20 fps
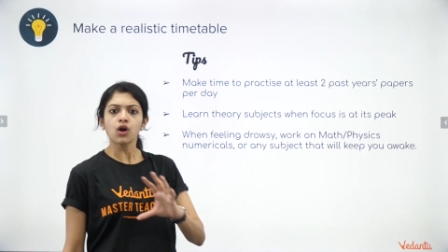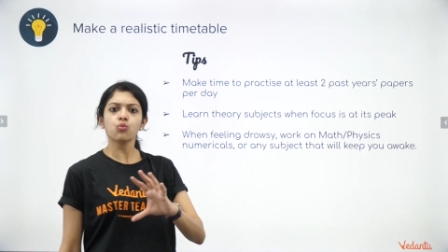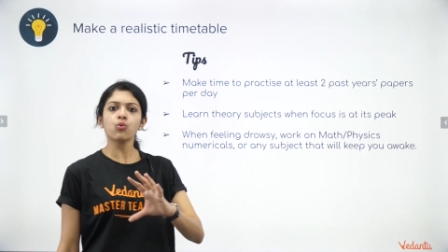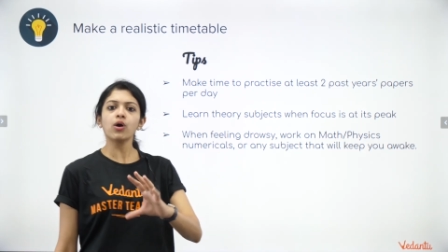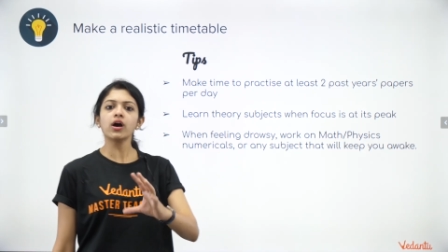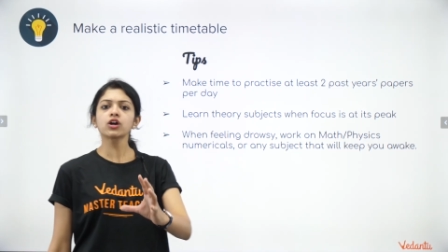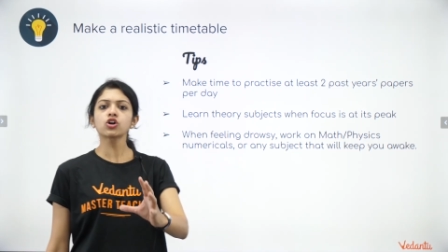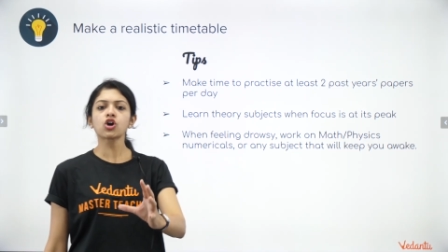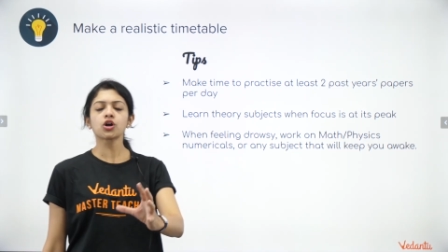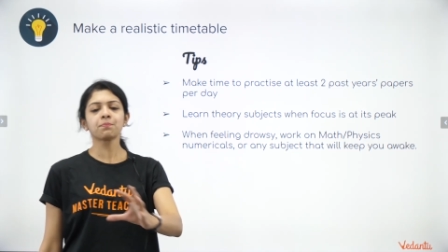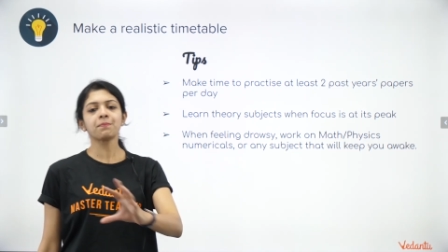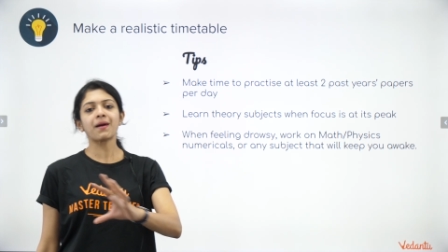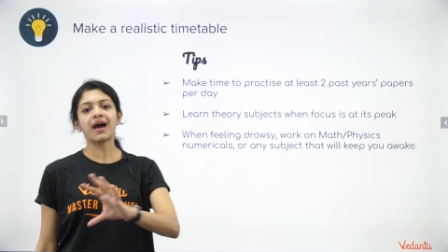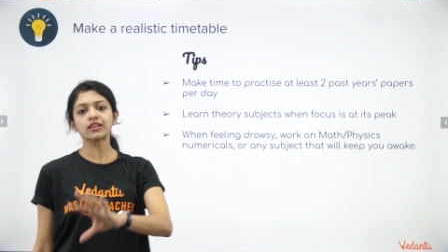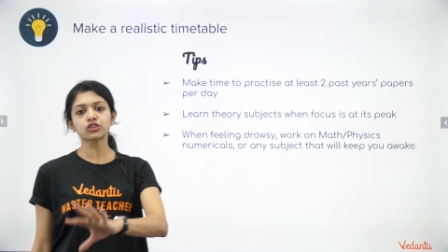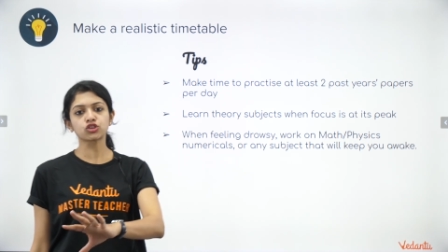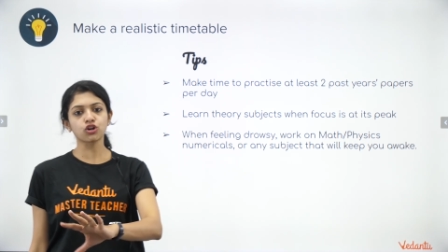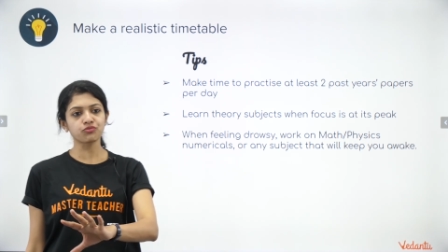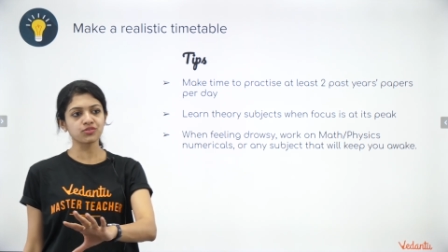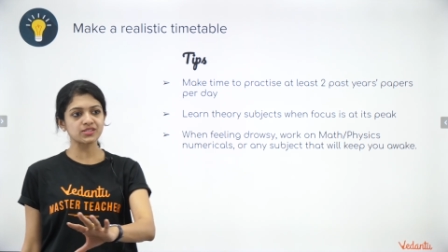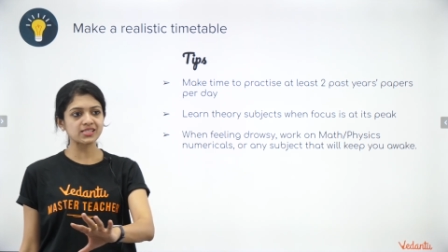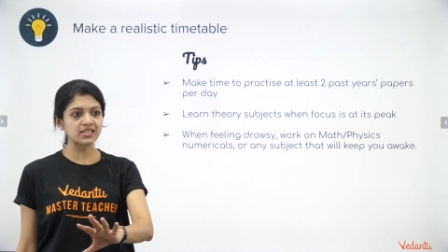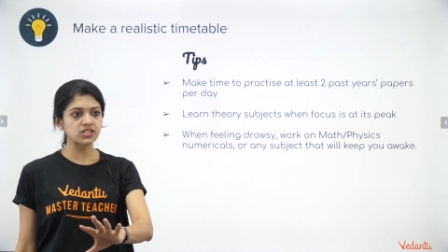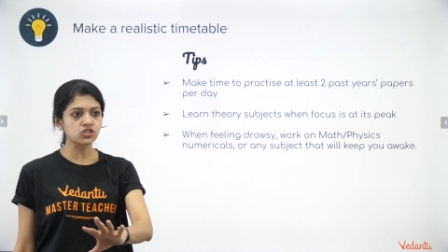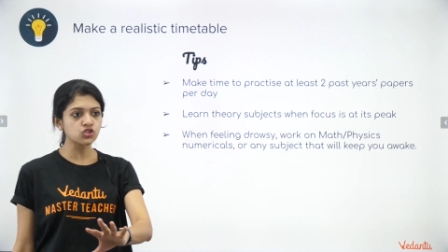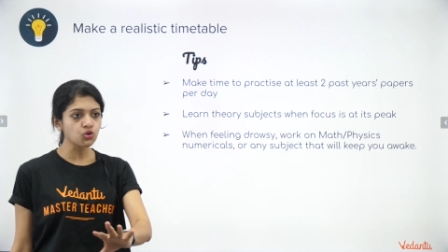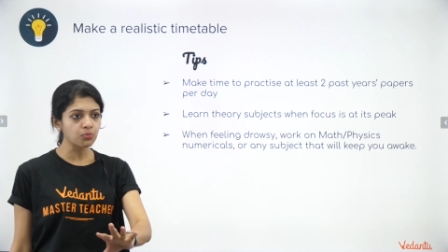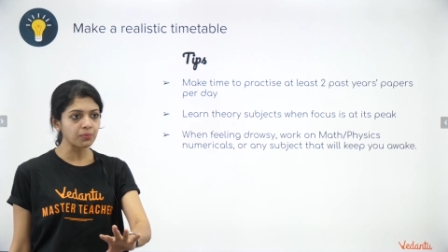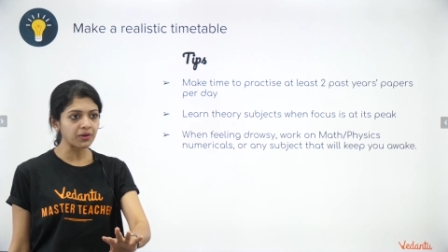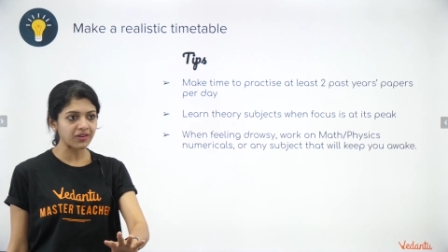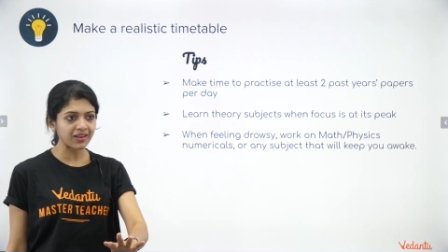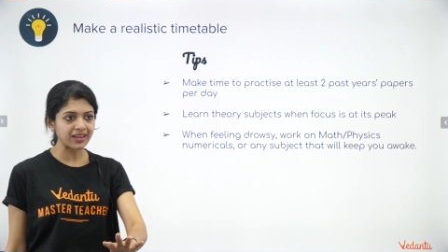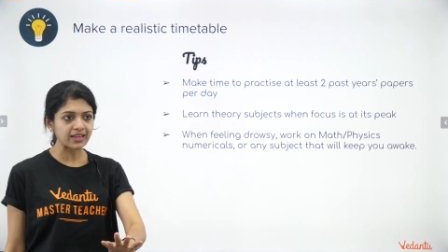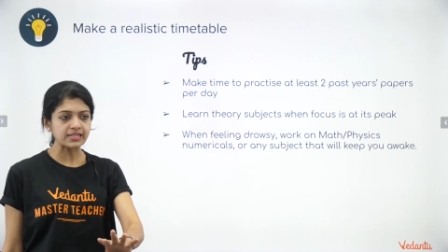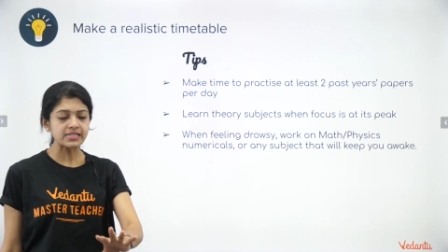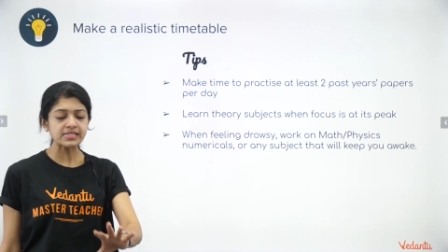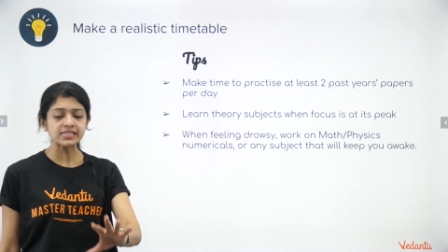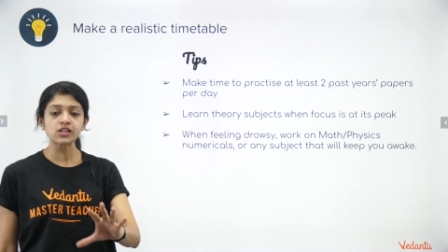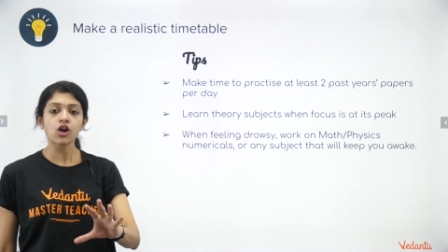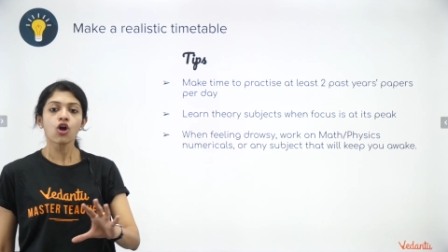work on math or physics
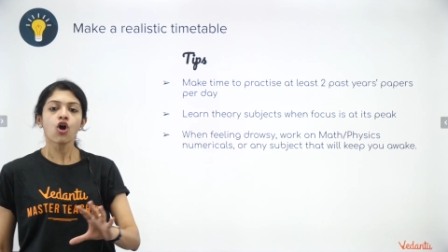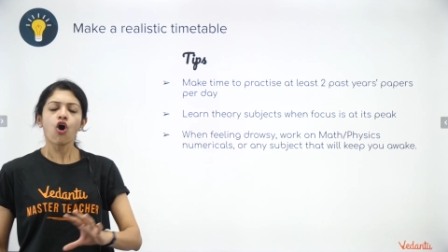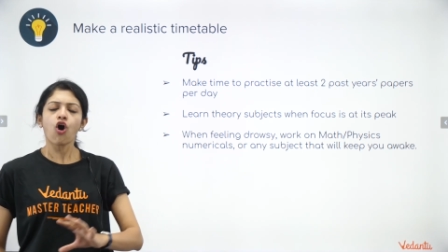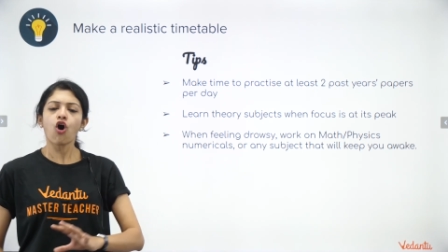numericals